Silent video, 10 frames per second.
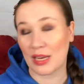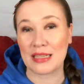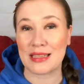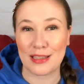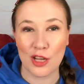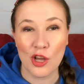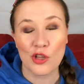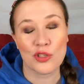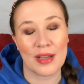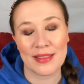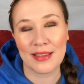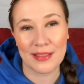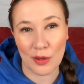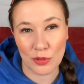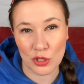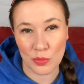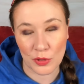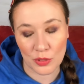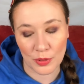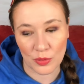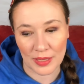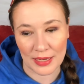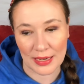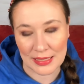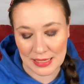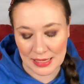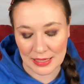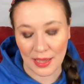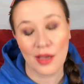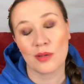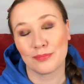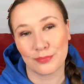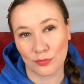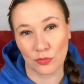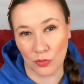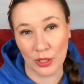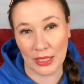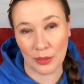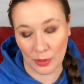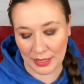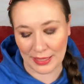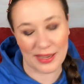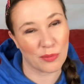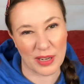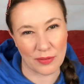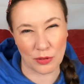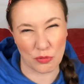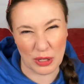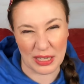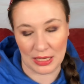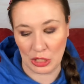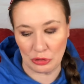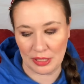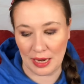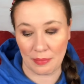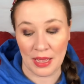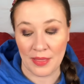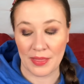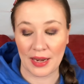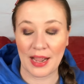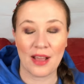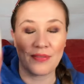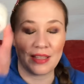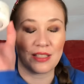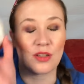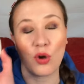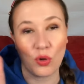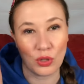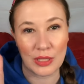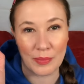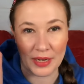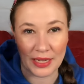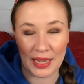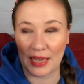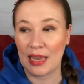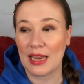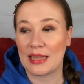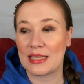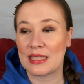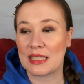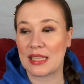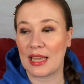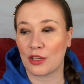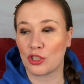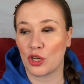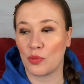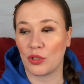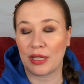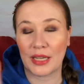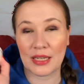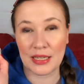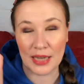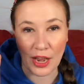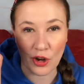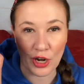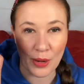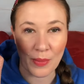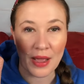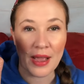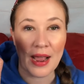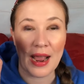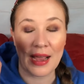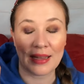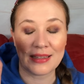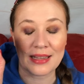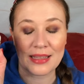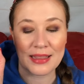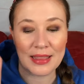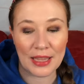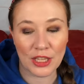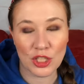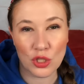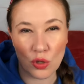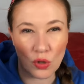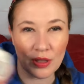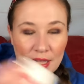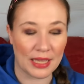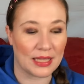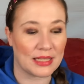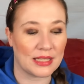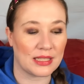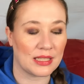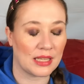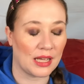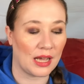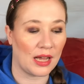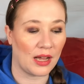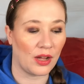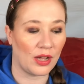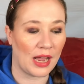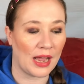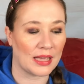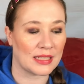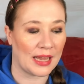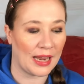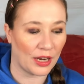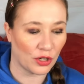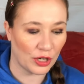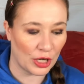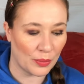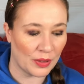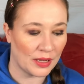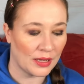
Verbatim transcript: 19. So I think that was supposed to be 2019 we're, we're gonna get rid of it. We're gonna use it up. Then I have this old Mary Kay. This is the extra emollient night cream, and they sold this uh, as a hand cream